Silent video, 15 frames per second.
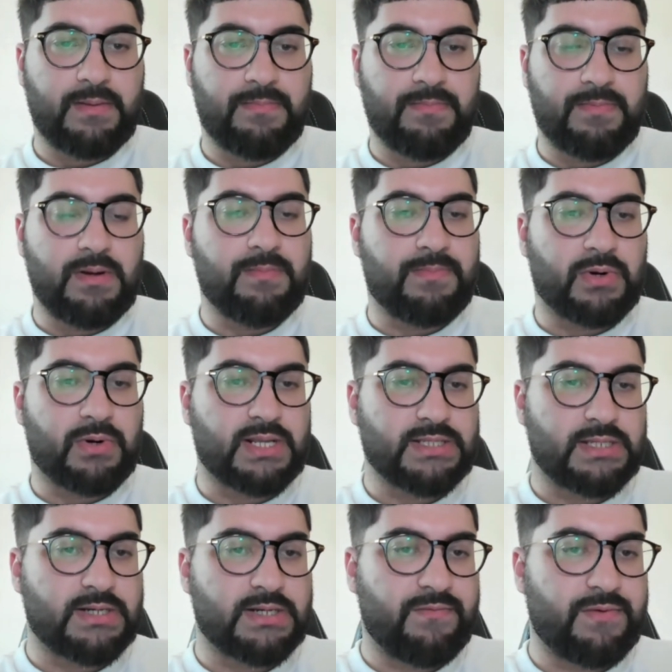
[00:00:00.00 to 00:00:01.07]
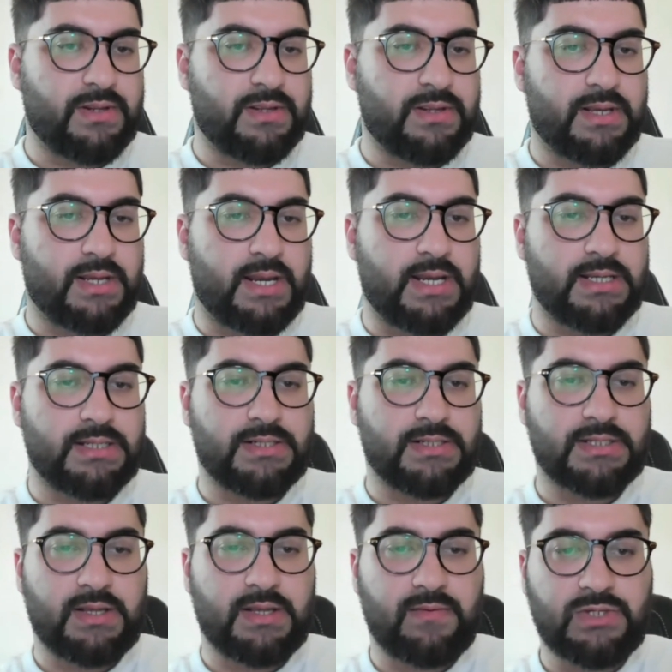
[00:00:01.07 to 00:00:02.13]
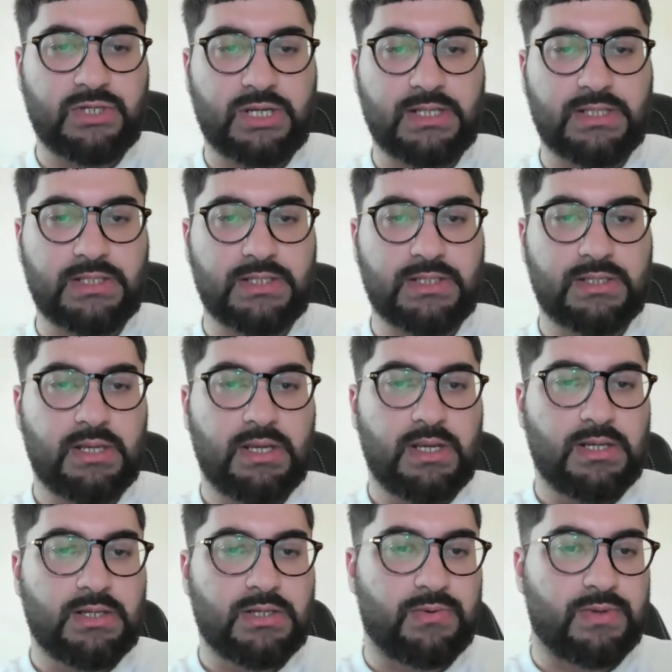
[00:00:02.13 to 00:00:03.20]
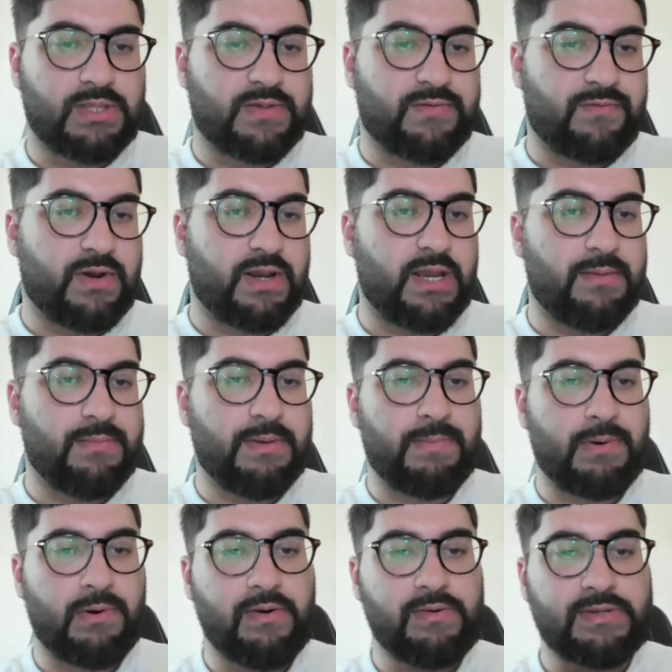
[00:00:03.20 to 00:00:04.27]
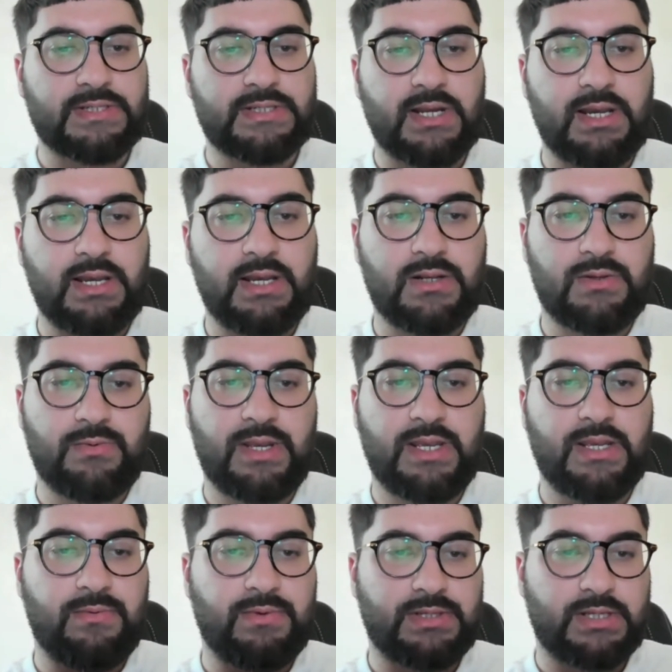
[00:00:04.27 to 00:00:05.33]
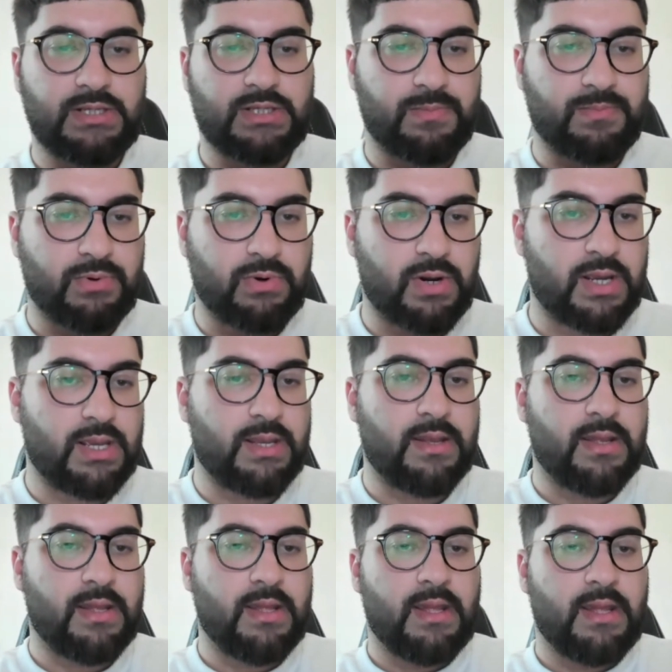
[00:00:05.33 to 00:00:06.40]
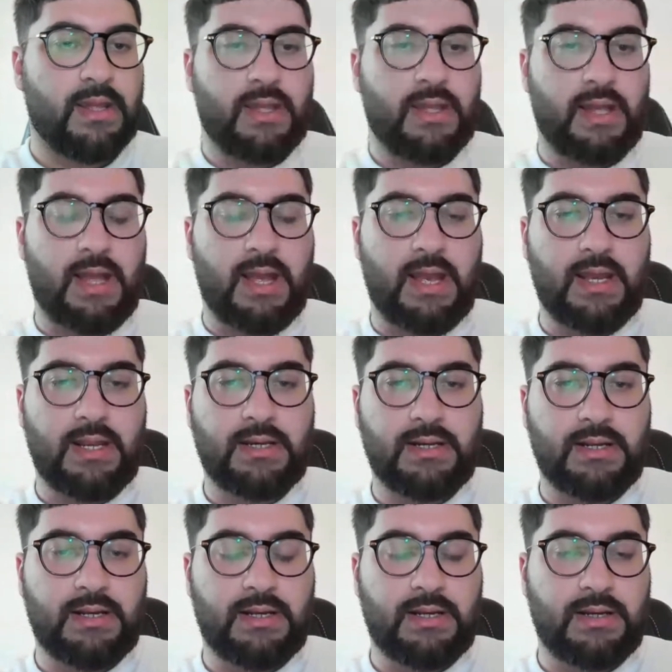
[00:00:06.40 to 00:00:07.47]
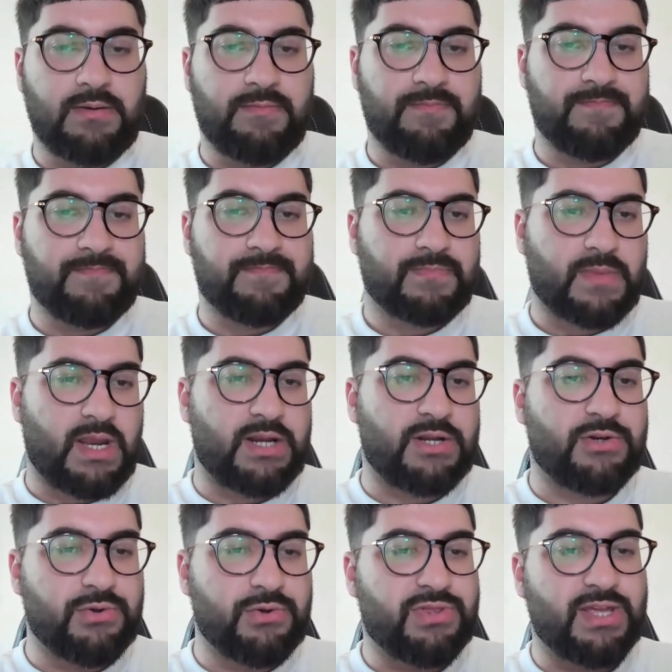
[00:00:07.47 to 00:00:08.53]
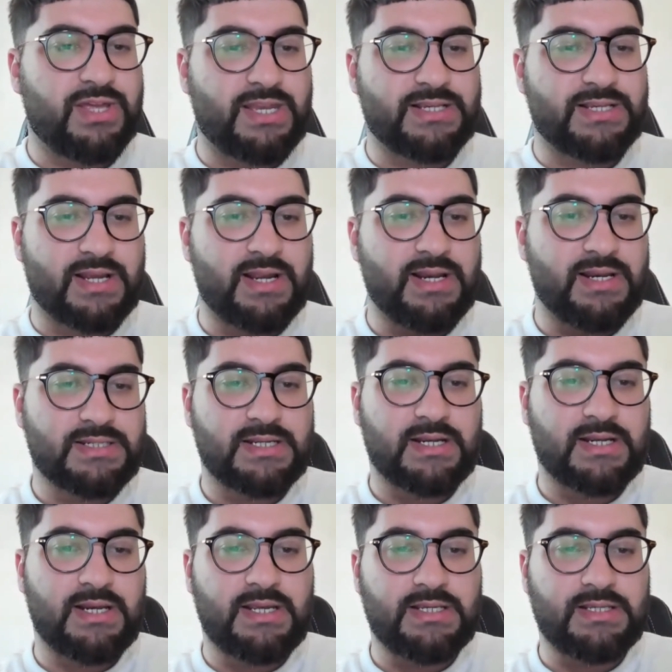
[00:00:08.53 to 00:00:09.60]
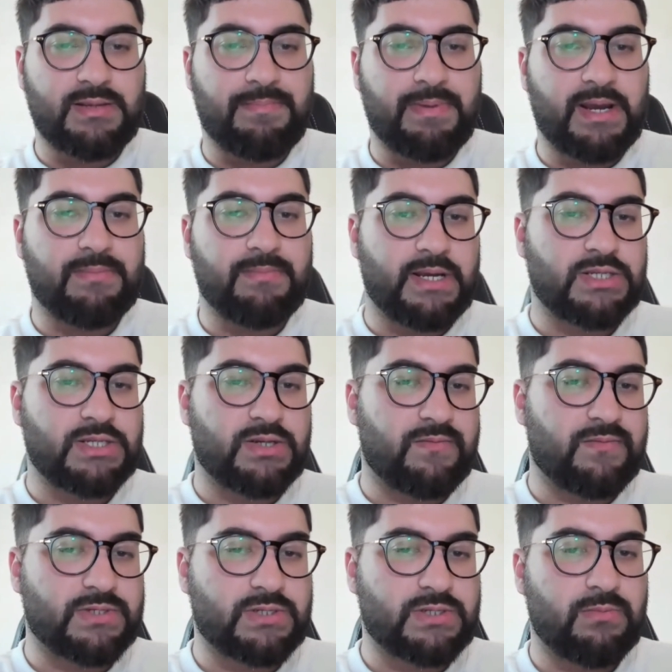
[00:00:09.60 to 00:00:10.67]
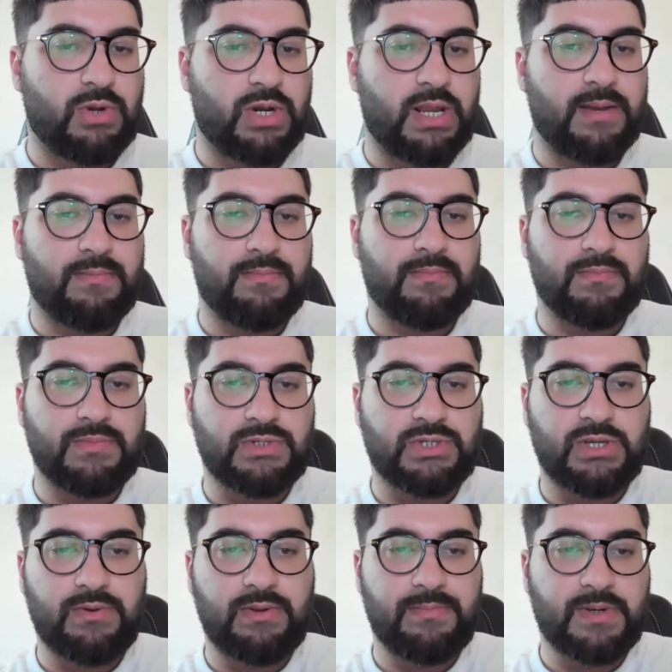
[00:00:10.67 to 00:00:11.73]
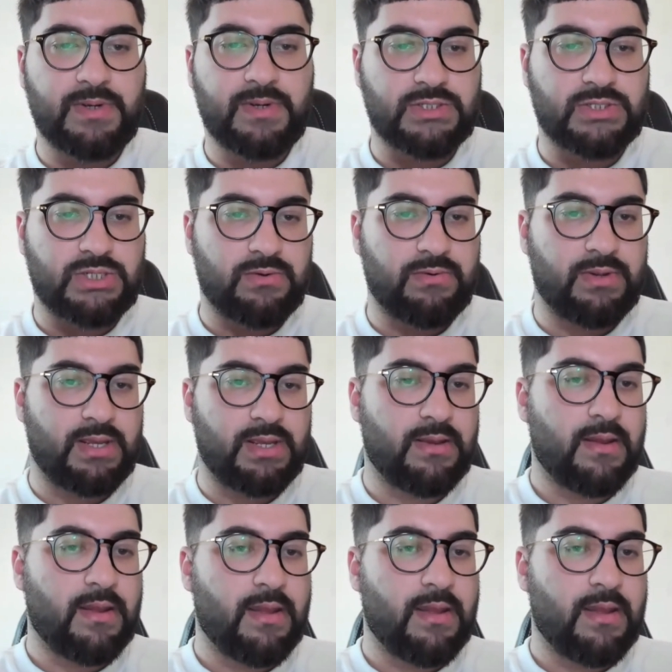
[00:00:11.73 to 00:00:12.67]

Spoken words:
Pogacar definitely does have a chance to win this fight. I mean, Pereira's style, the way he sits upright, and I do think stylistically he's a bad matchup for someone like Jiri, because Jiri